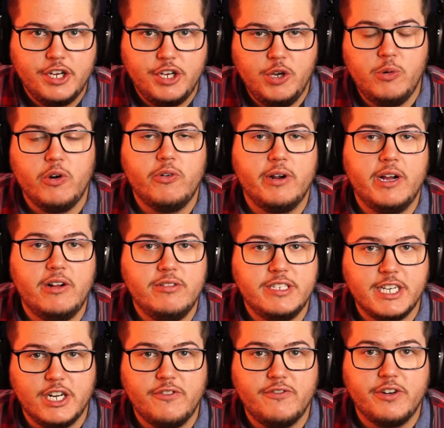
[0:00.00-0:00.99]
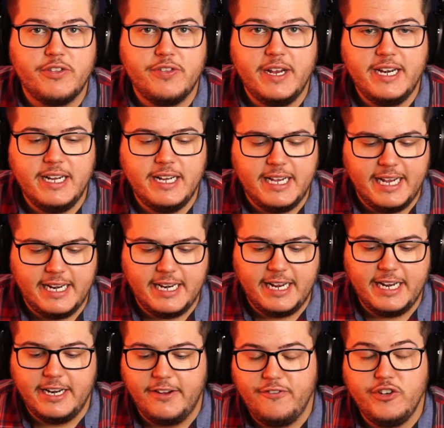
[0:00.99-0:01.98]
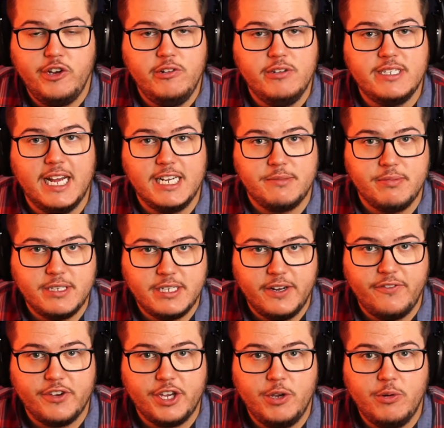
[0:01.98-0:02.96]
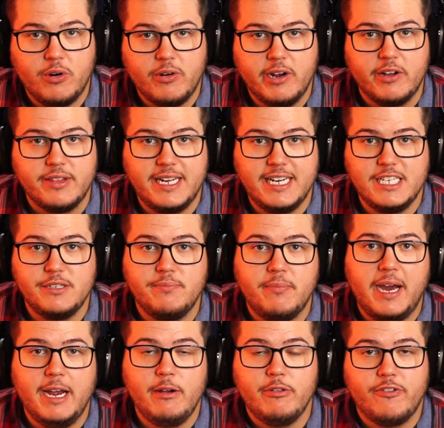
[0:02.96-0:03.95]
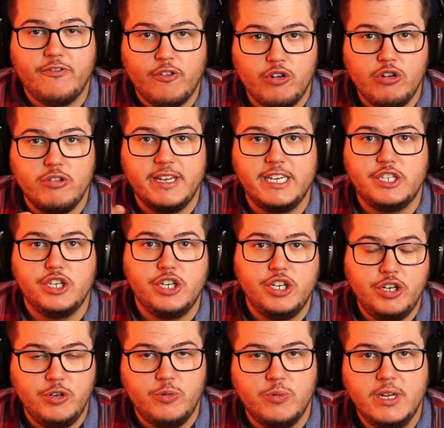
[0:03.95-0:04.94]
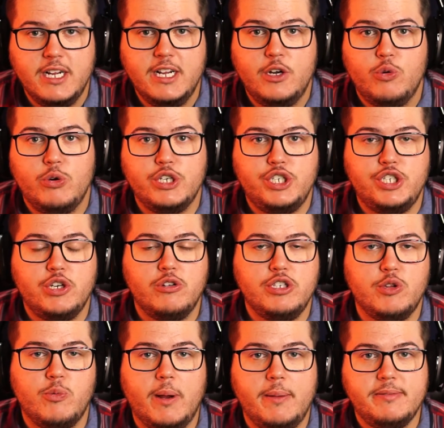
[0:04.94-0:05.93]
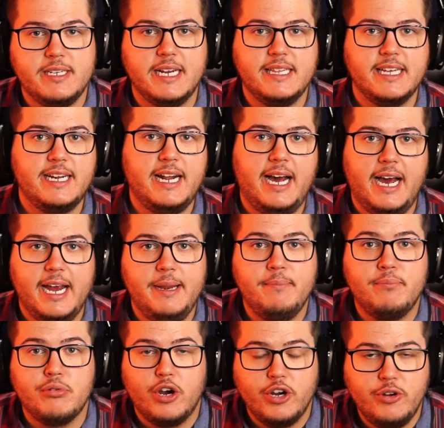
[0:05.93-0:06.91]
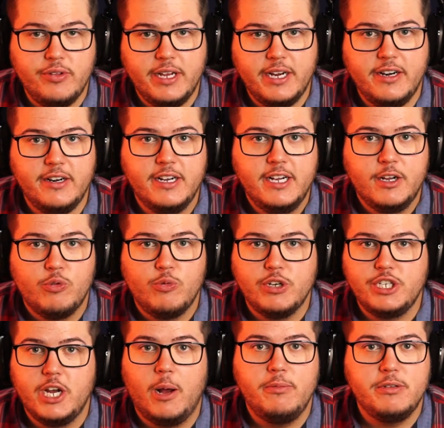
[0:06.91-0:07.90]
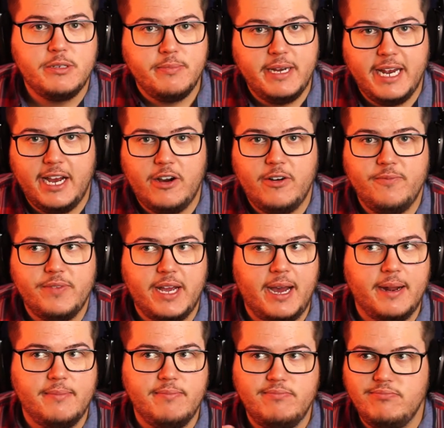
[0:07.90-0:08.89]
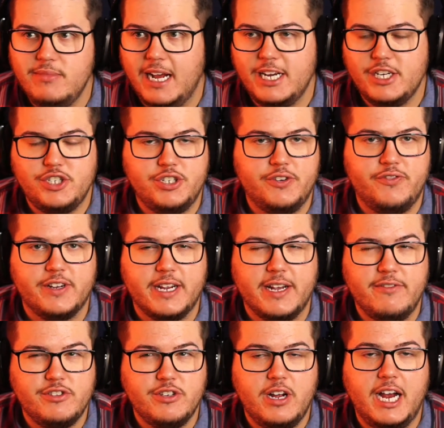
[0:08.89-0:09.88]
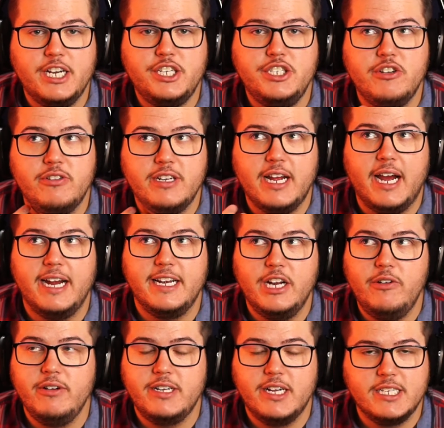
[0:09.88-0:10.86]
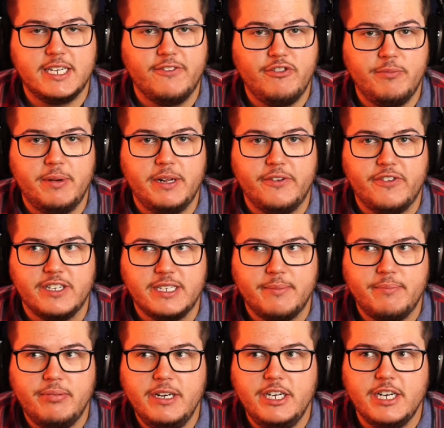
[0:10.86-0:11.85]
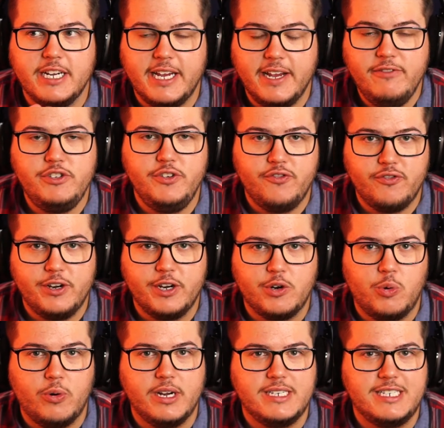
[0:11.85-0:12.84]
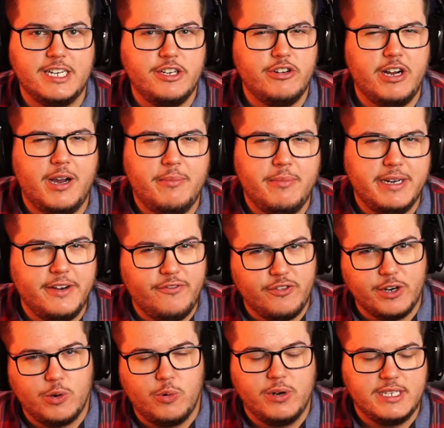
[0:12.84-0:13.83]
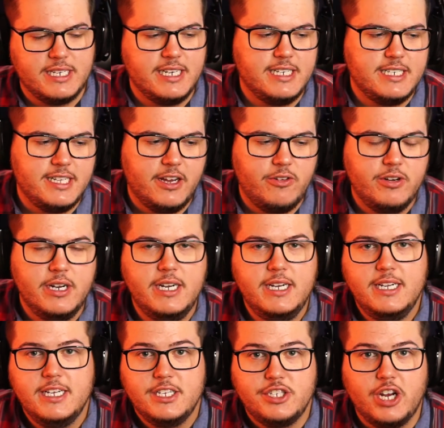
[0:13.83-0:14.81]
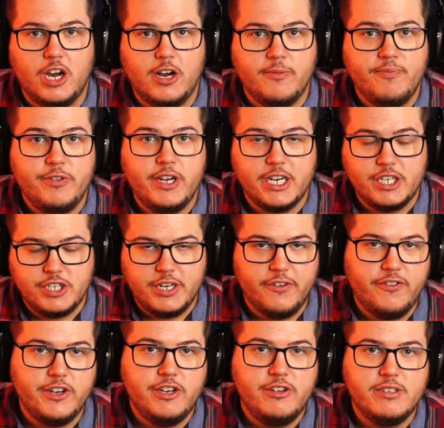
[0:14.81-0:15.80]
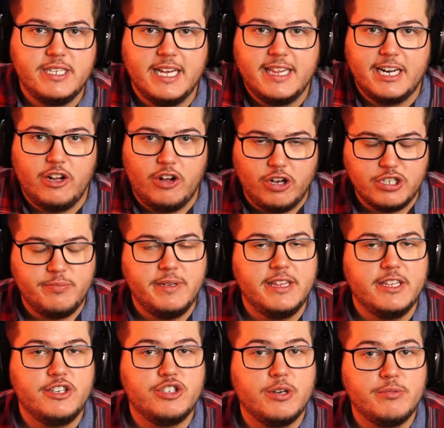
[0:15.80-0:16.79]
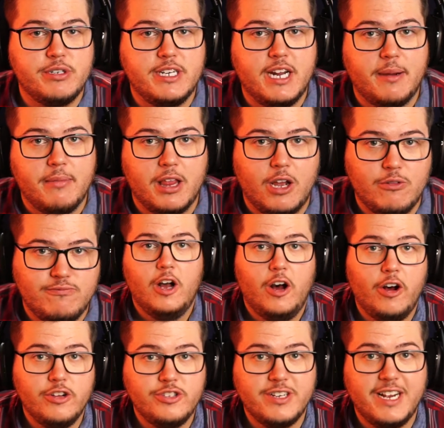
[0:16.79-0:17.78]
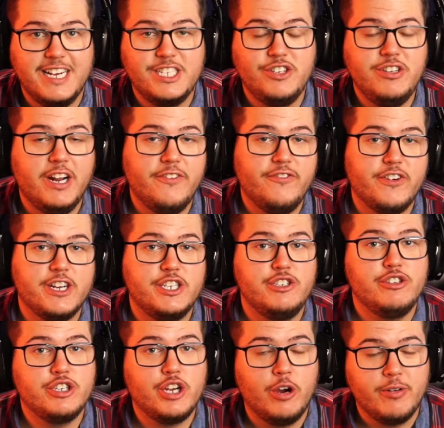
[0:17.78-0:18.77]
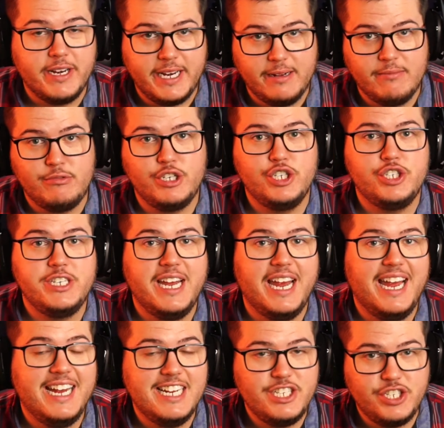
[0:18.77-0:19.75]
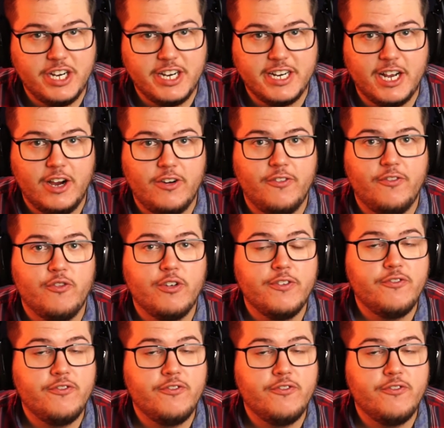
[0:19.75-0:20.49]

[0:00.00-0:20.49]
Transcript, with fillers: URL to get over to Theta. And if you use that specific URL, that is my referral link to you, which shows the website that I brought you there, which helps me out. I'm not sure if it gives you, actually, no, I know it does give you benefits. It gives you free coins. I don't know how many free coins it is though. So you guys should definitely use that. That'll also be in the description down below. Also, guys, do not forget to use code EMGG at checkout for a